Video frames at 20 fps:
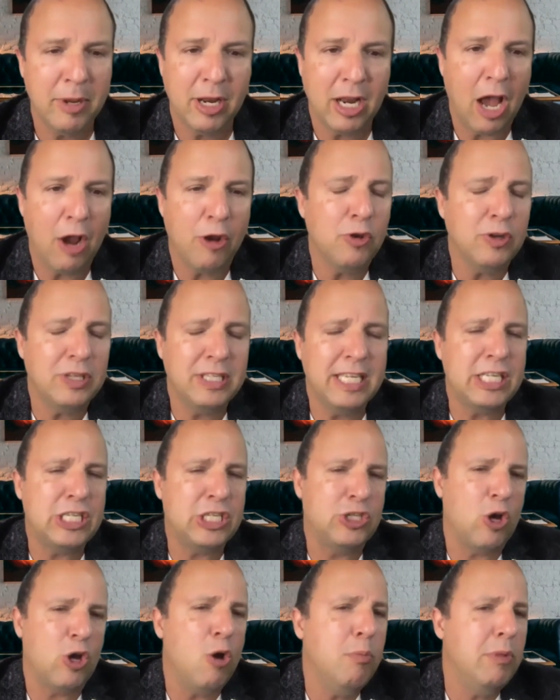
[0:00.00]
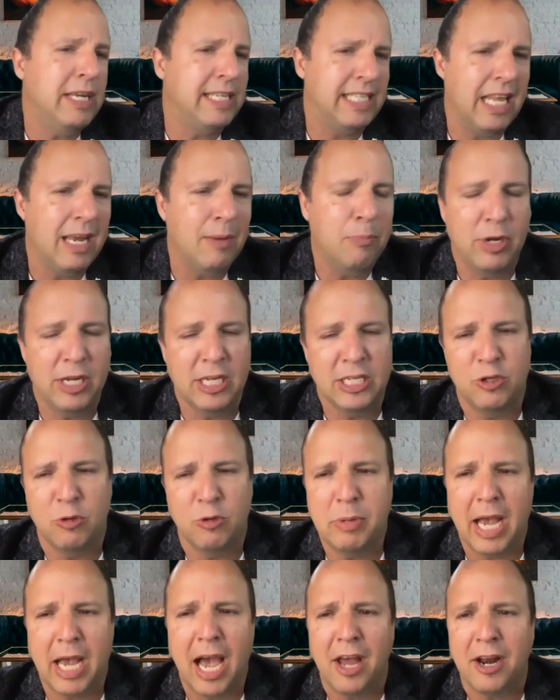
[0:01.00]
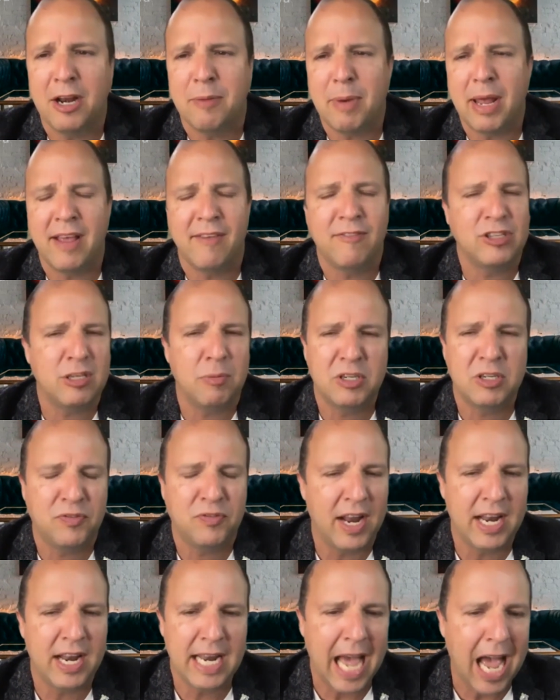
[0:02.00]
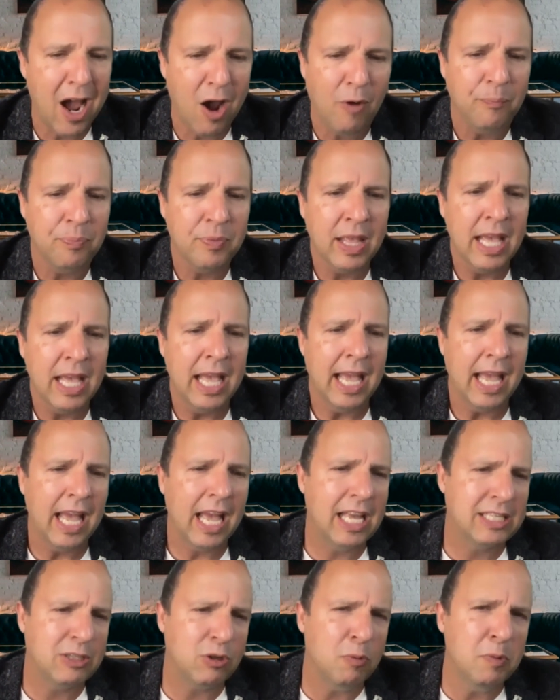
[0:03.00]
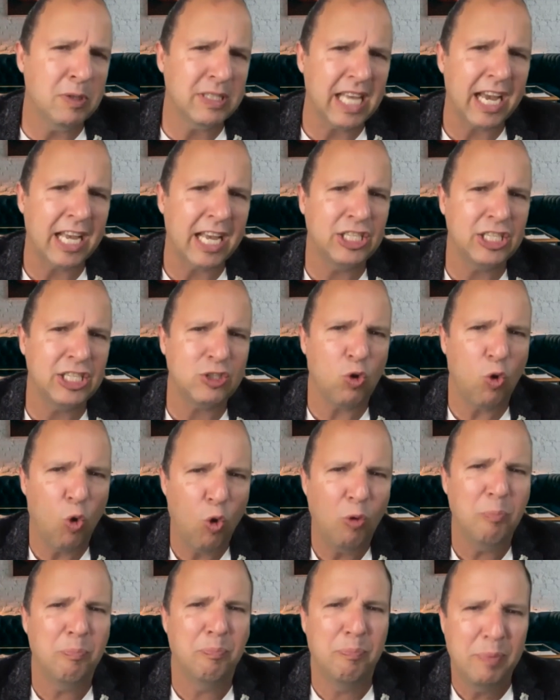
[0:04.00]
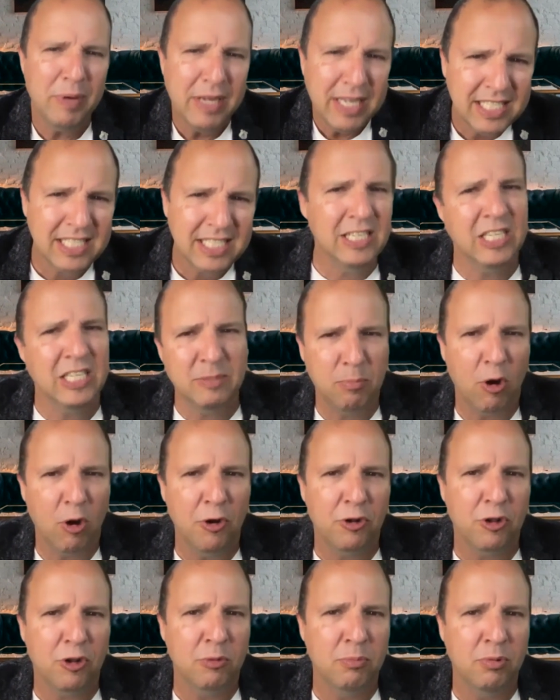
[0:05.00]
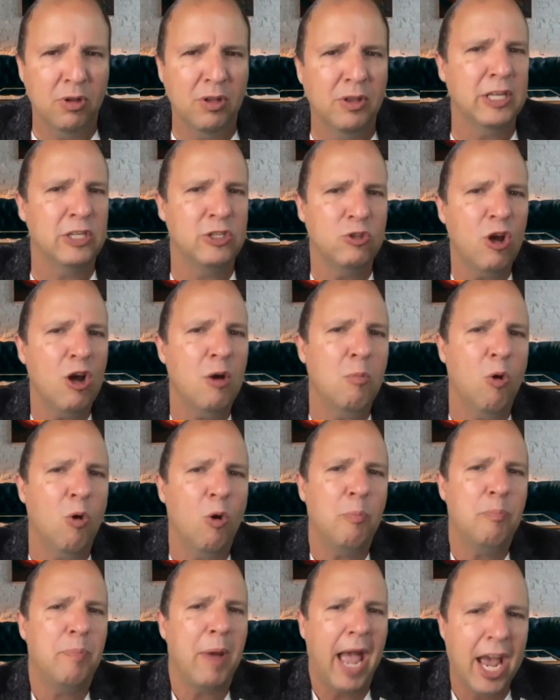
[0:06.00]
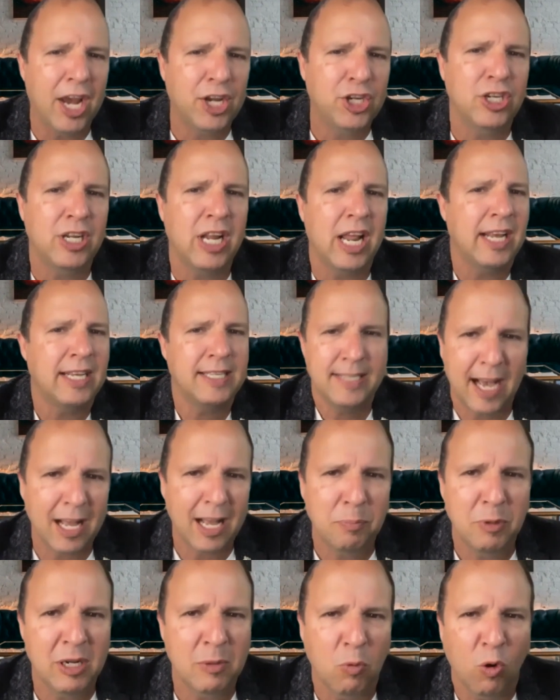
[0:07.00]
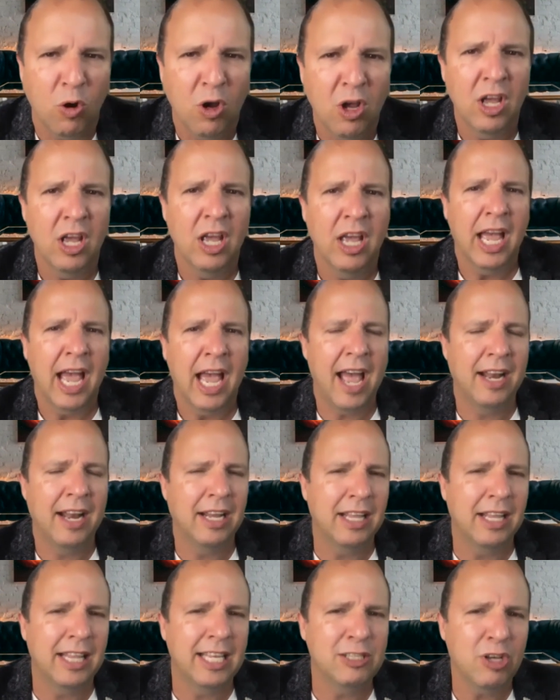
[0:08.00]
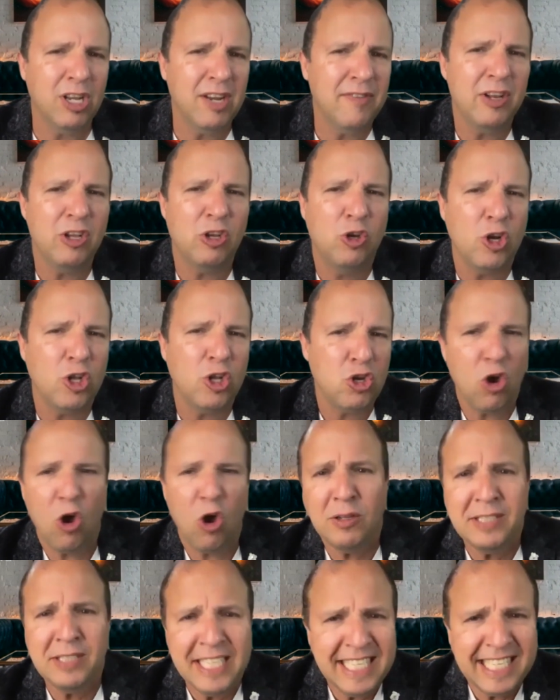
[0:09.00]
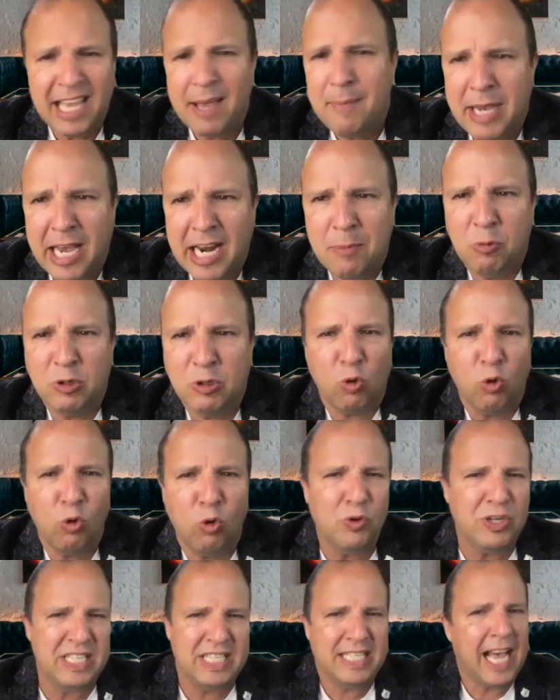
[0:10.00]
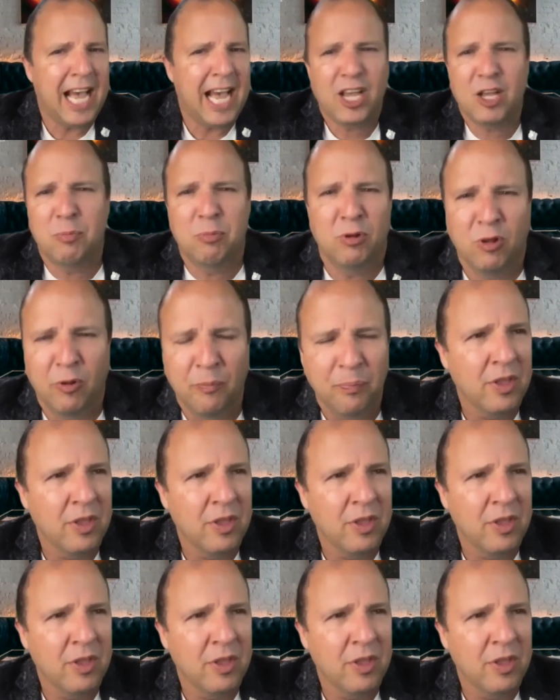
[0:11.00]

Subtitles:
you see so many celebrities. You'd be out and about having so much fun. Now, it's almost like it's just all business, Barnacle Bill. There's no more passion and excitement anymore. And there's not even good content coming out anymore. It's all recyclable,